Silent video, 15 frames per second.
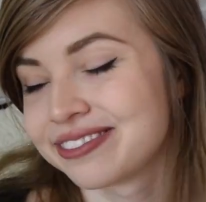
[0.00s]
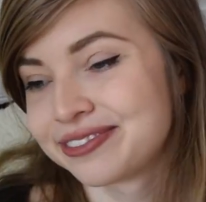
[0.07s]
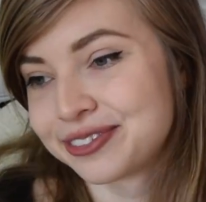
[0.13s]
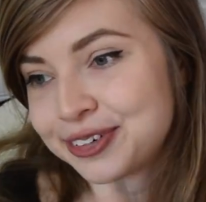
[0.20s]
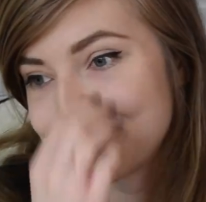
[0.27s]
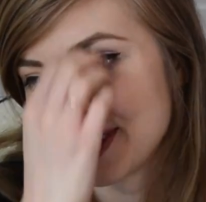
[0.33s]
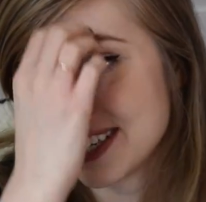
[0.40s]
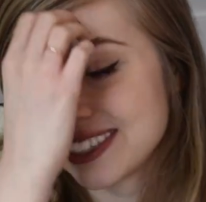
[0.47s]

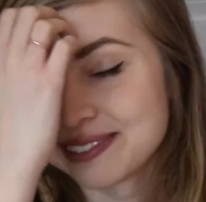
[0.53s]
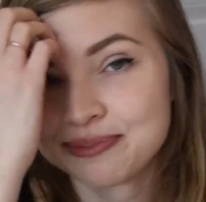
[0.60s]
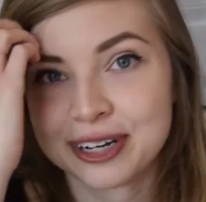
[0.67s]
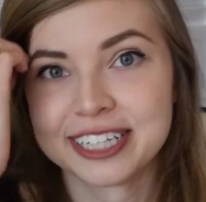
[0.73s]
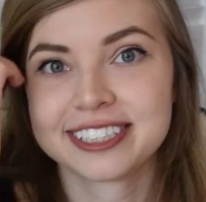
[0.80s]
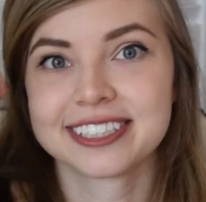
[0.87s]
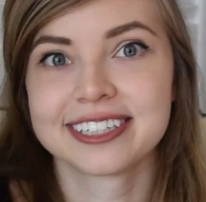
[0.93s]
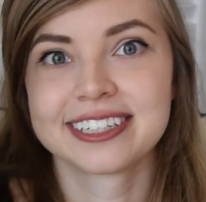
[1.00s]
for
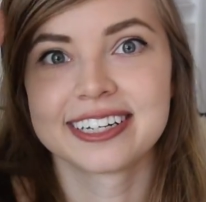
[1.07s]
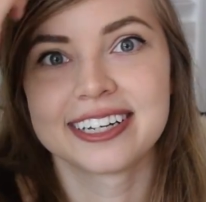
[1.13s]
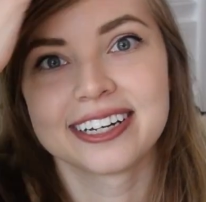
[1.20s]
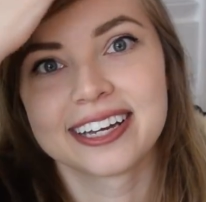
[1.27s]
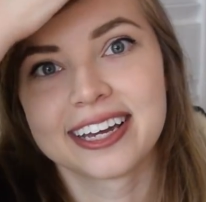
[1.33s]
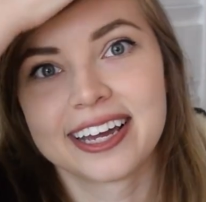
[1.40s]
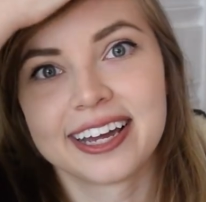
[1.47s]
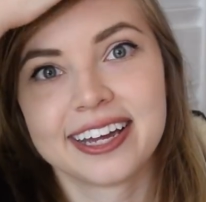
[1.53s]
depression
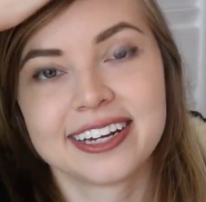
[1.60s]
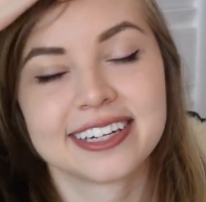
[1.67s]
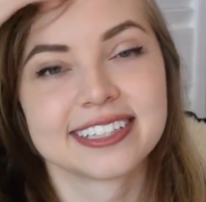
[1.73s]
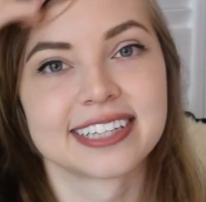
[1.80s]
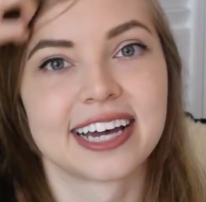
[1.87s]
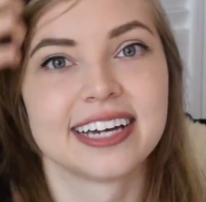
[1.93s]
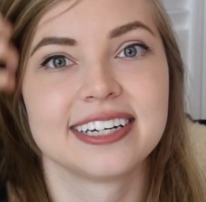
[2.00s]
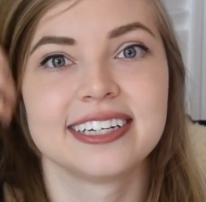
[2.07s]
and
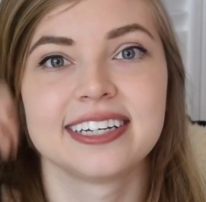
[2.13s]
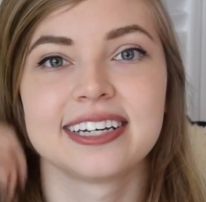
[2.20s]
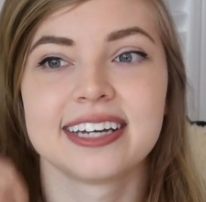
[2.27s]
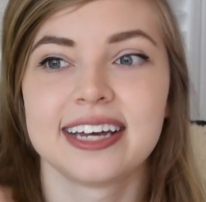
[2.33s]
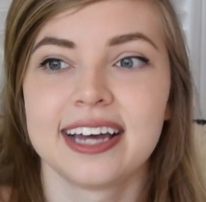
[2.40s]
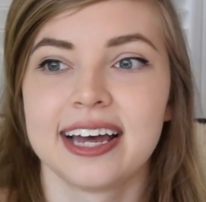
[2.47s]
anxiety.